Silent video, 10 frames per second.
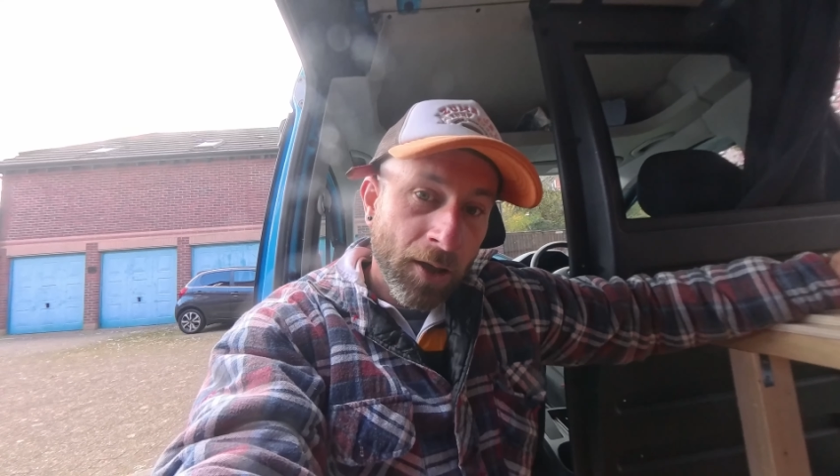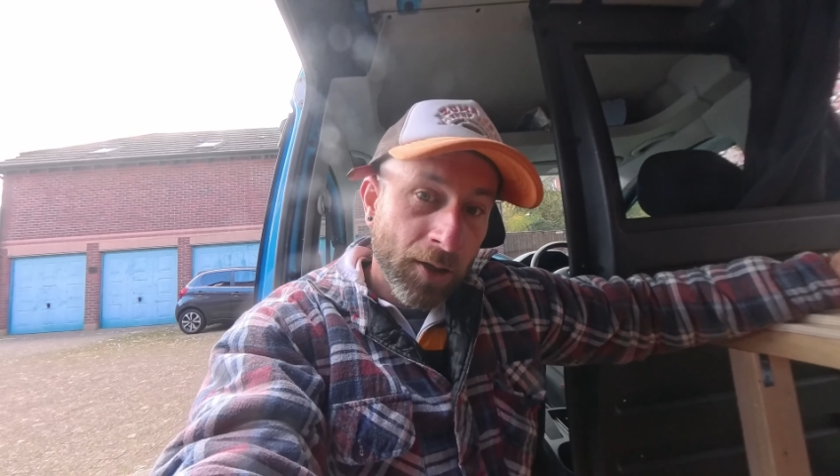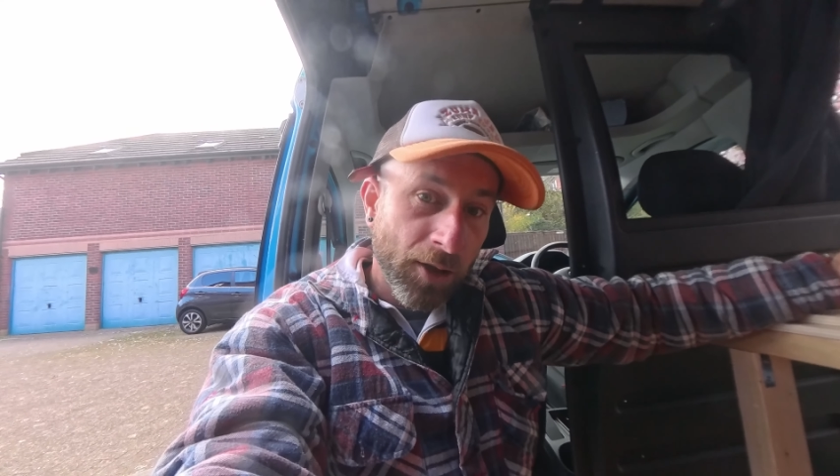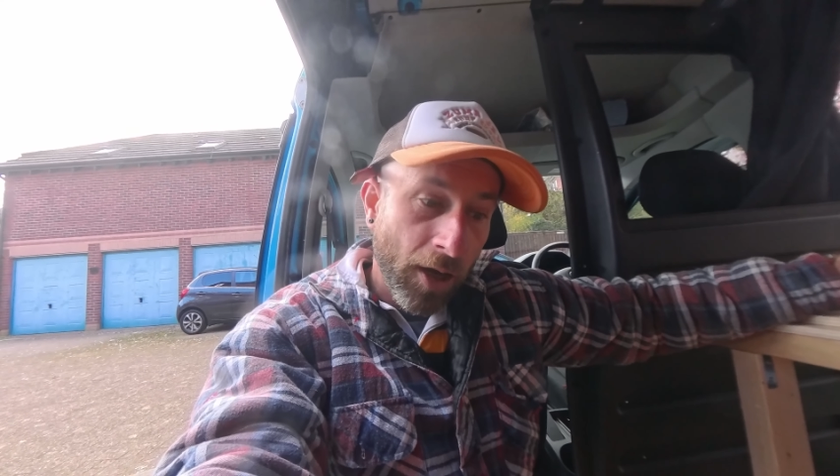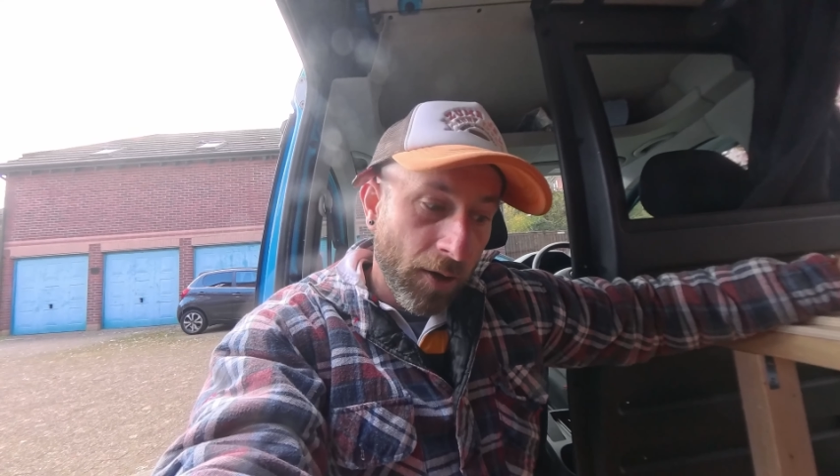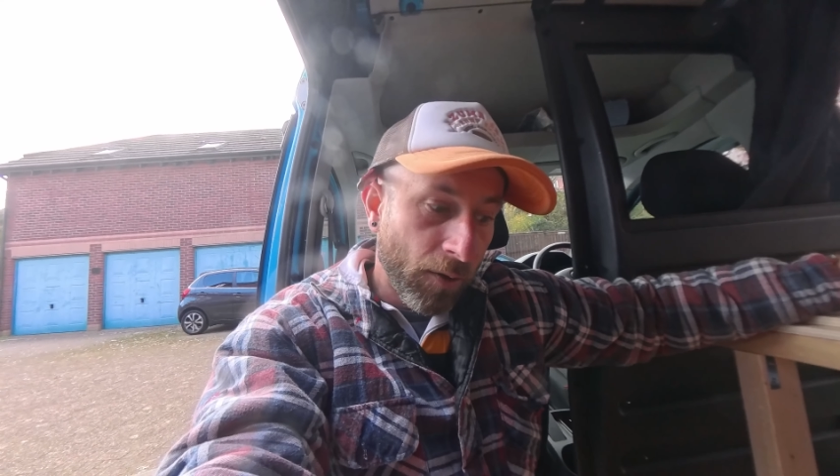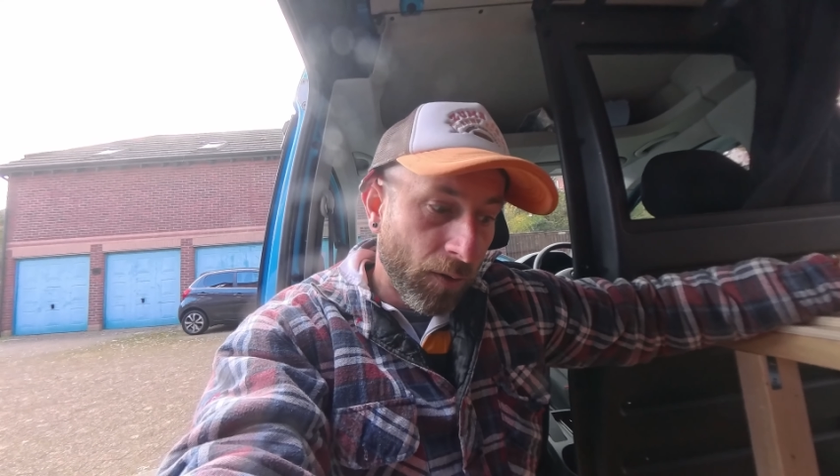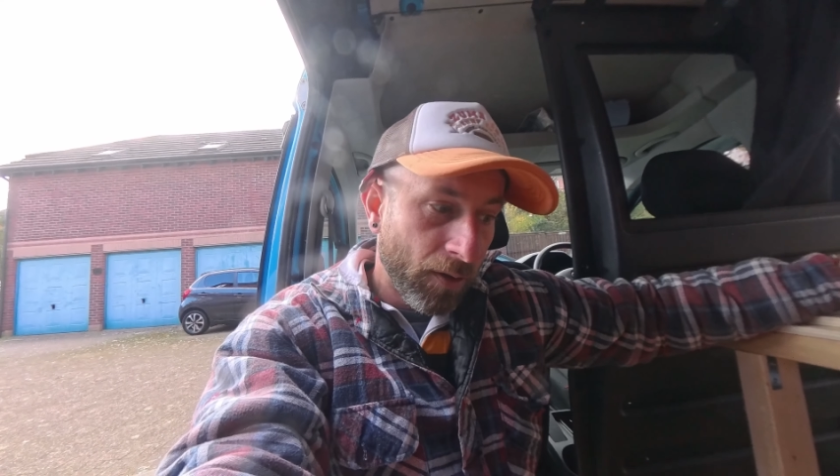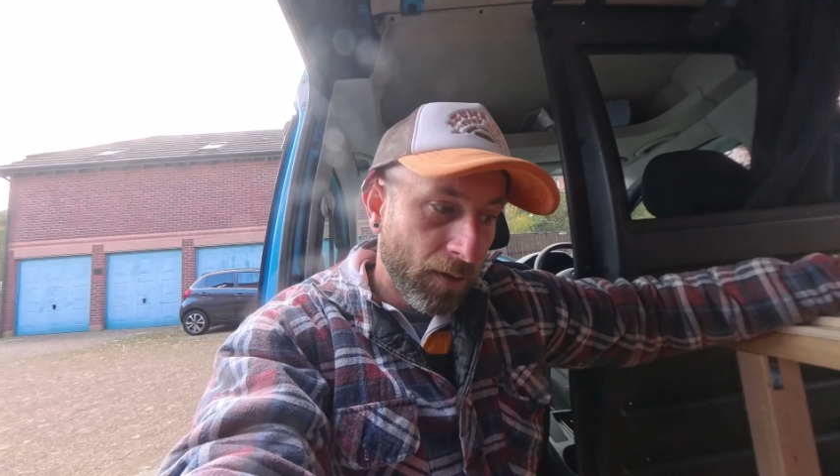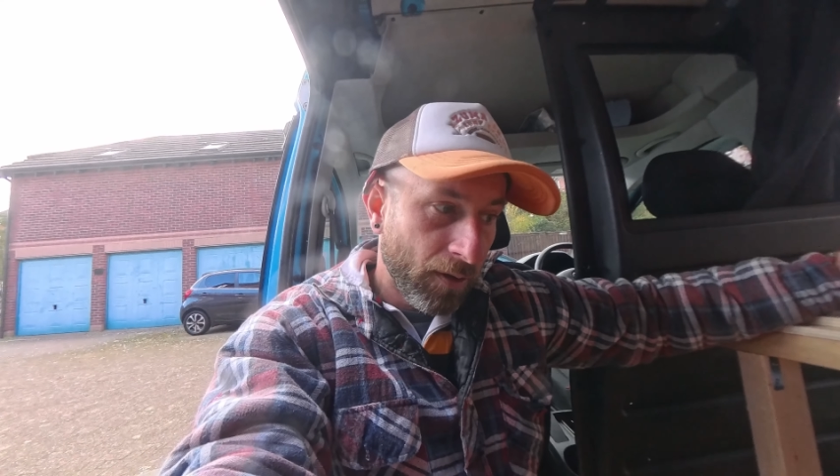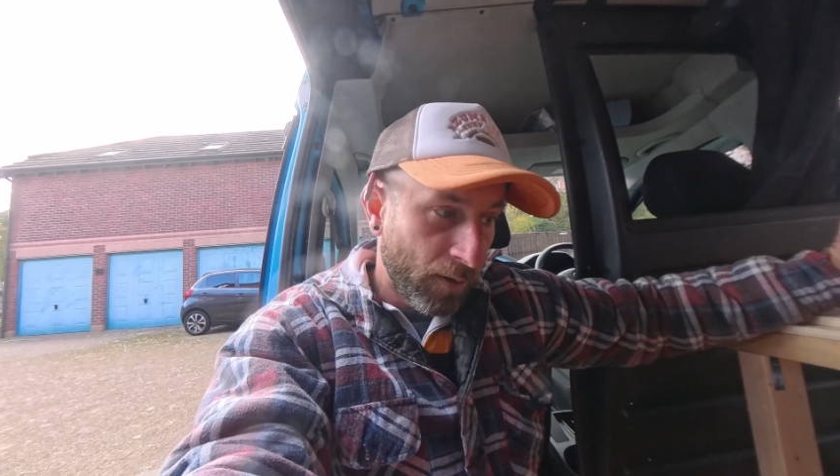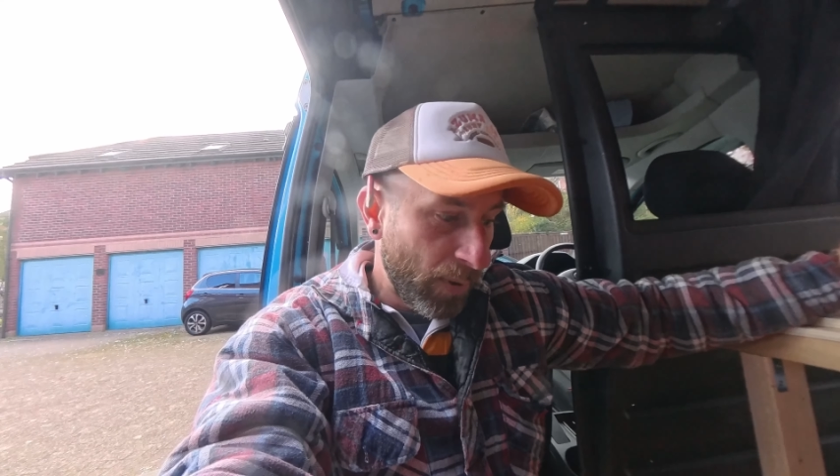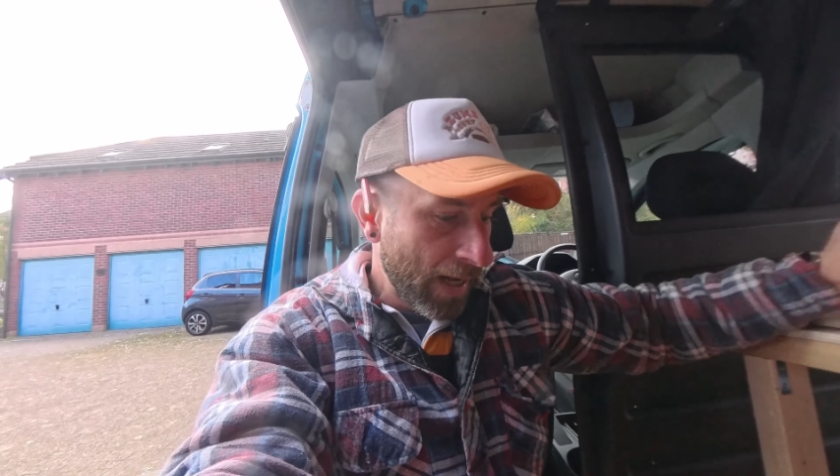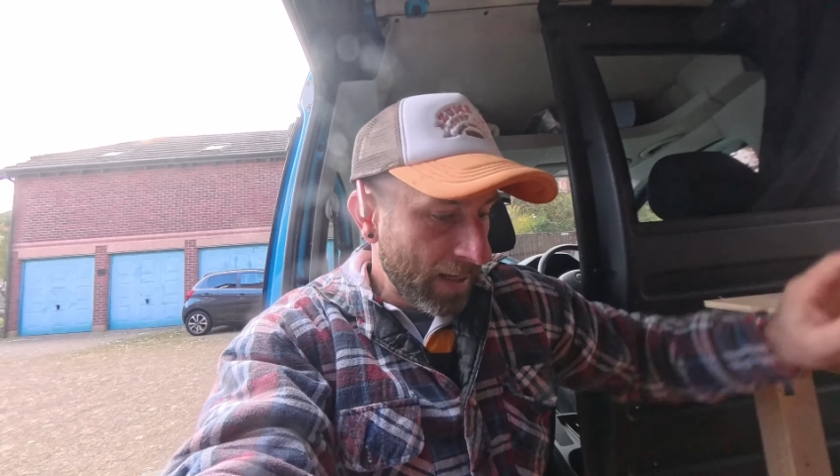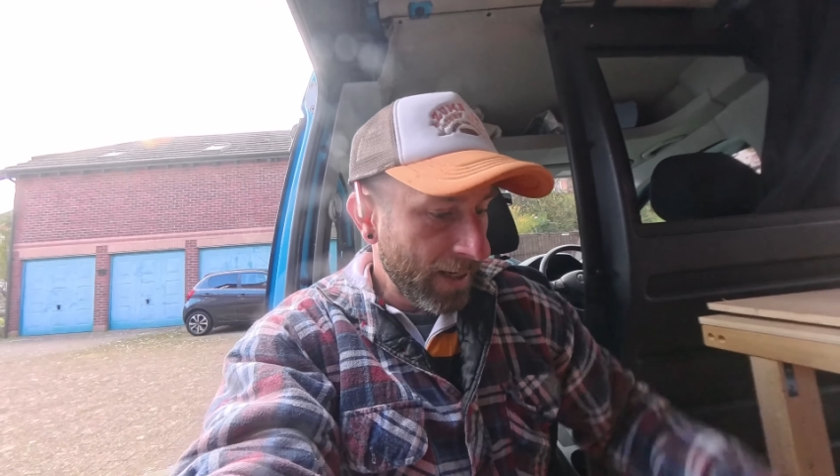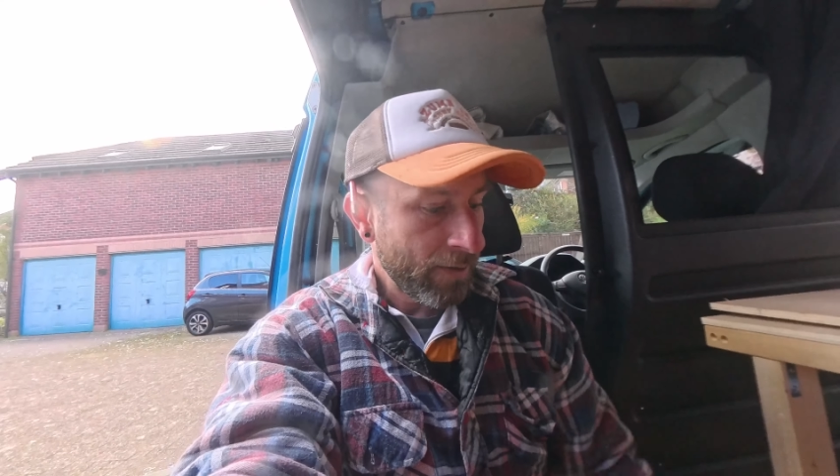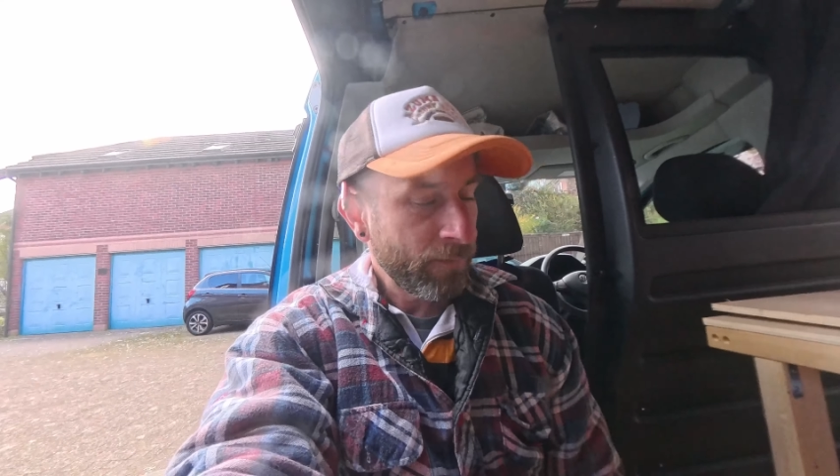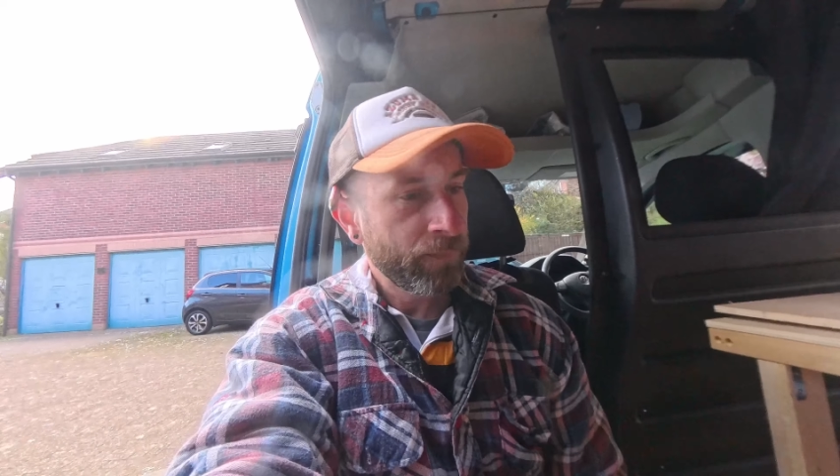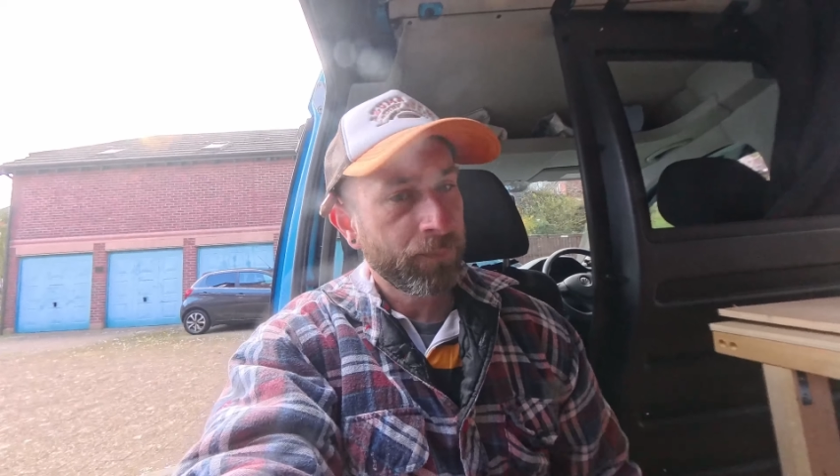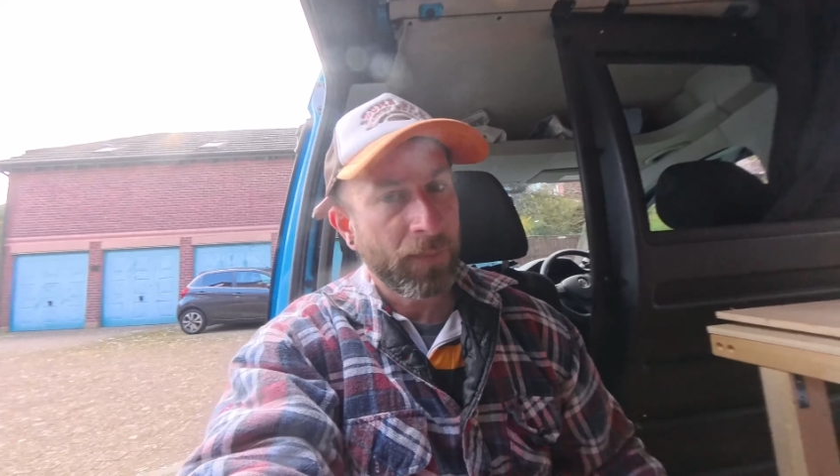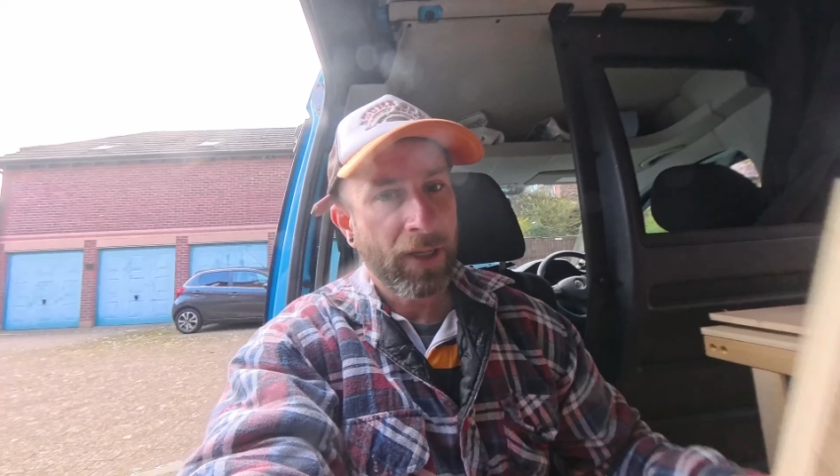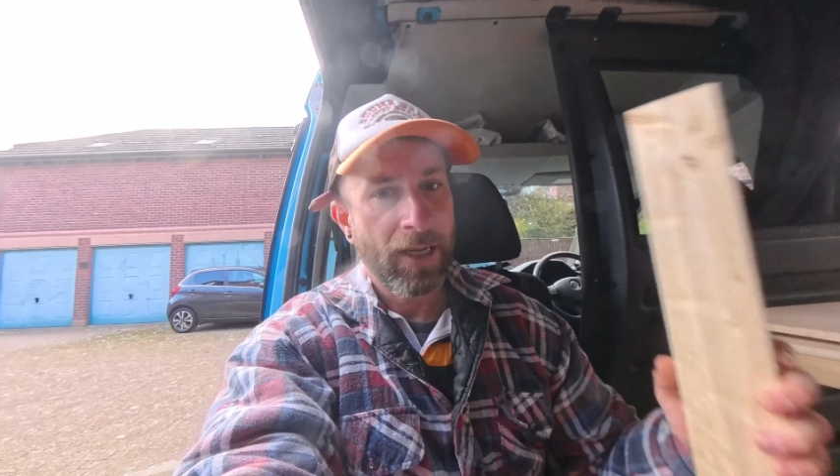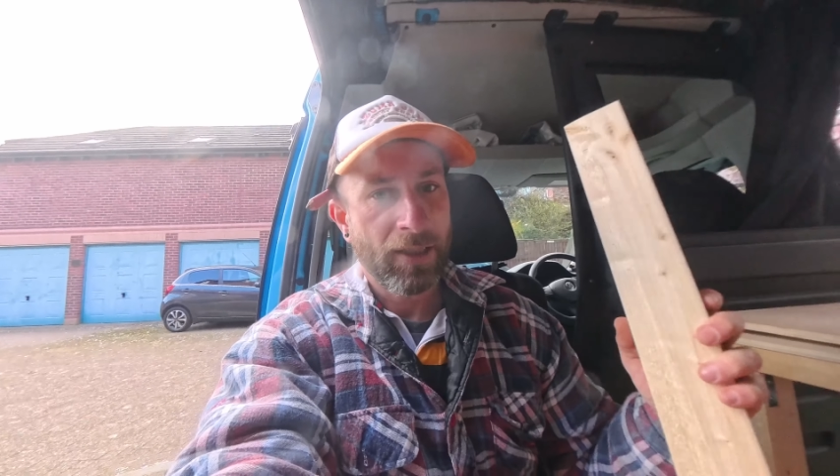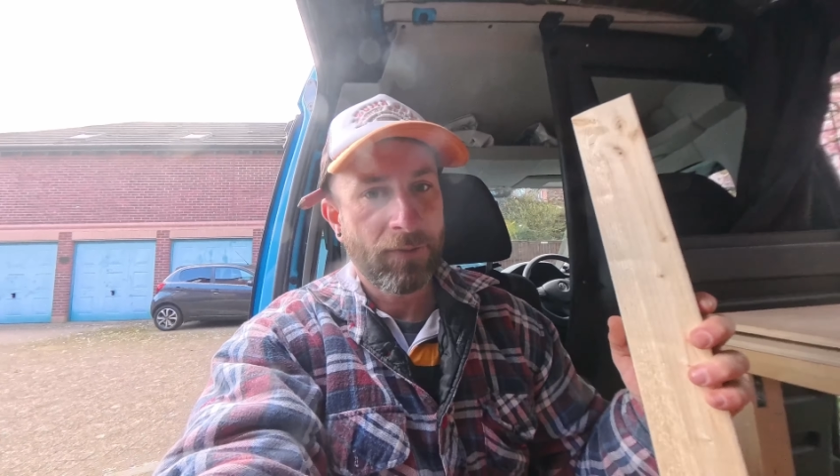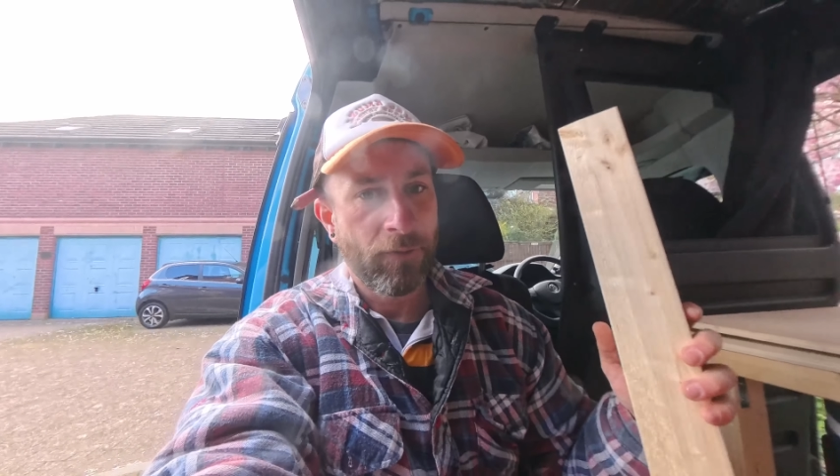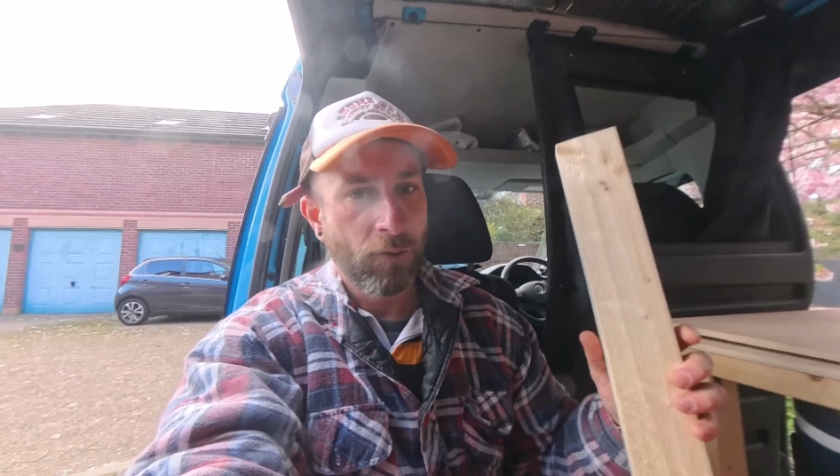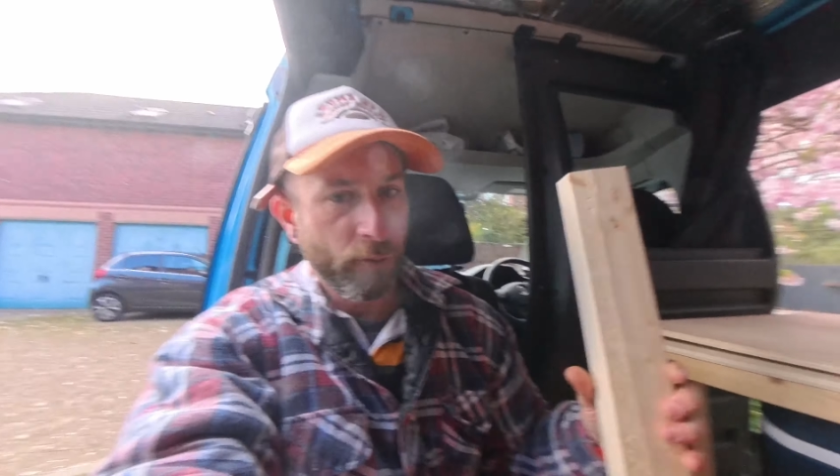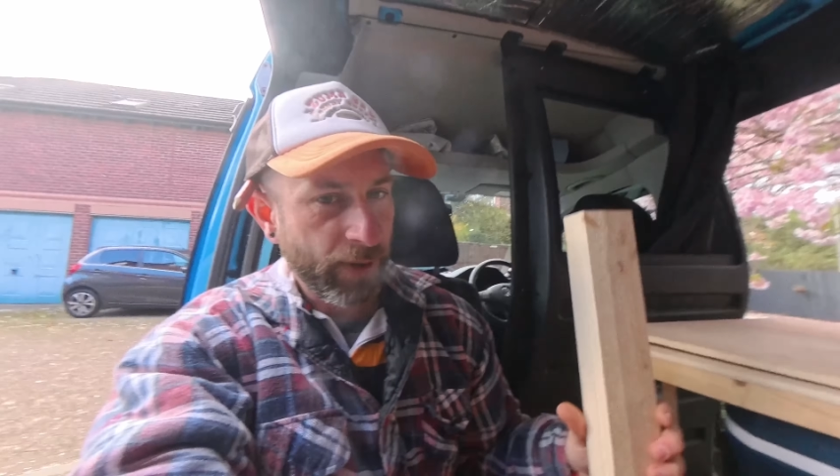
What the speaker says: So the plan now is for